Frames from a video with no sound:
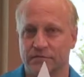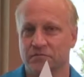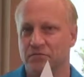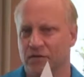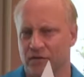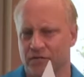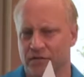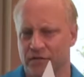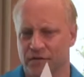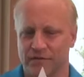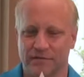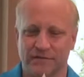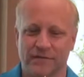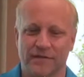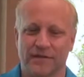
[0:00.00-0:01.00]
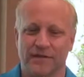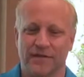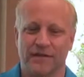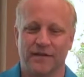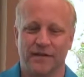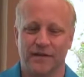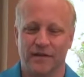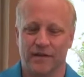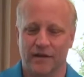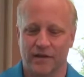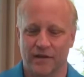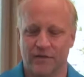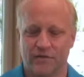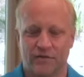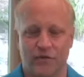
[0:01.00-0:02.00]
roughly.
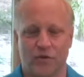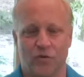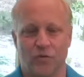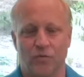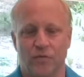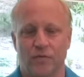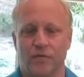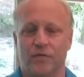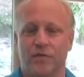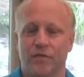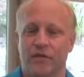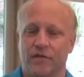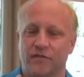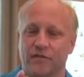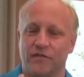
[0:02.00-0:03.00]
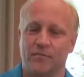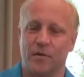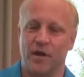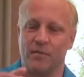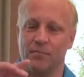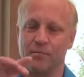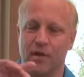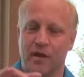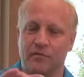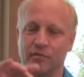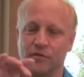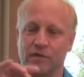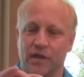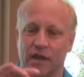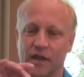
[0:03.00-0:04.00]
So this is my
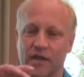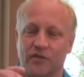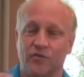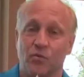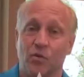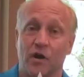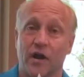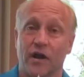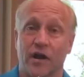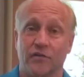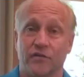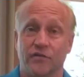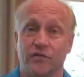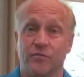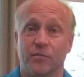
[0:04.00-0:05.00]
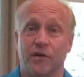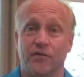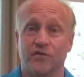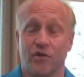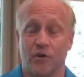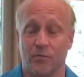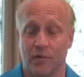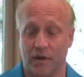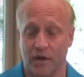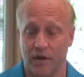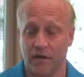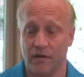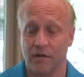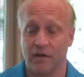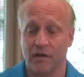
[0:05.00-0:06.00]
beveled edge where I actually do my
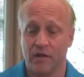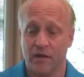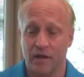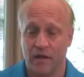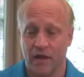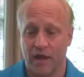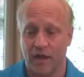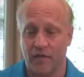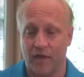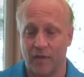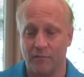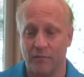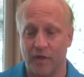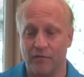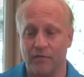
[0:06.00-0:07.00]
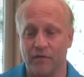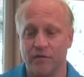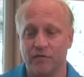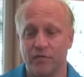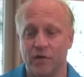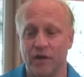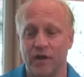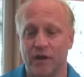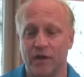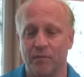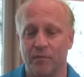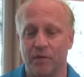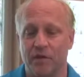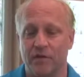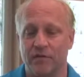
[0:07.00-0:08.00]
sharpening, and that bevel is way
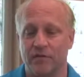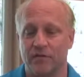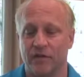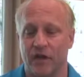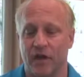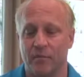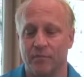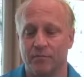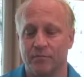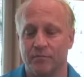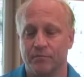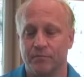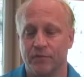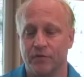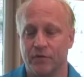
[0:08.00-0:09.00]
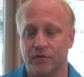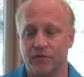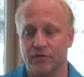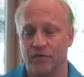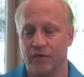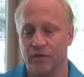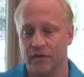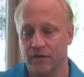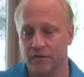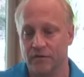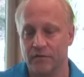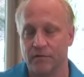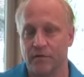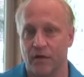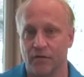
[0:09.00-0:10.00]
up here at the top. You can see it.
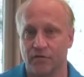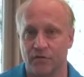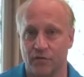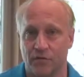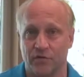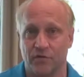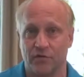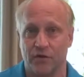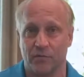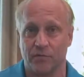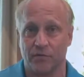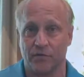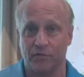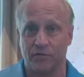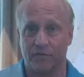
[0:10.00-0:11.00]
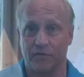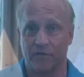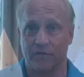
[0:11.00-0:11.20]
I'll show it to you up close here in a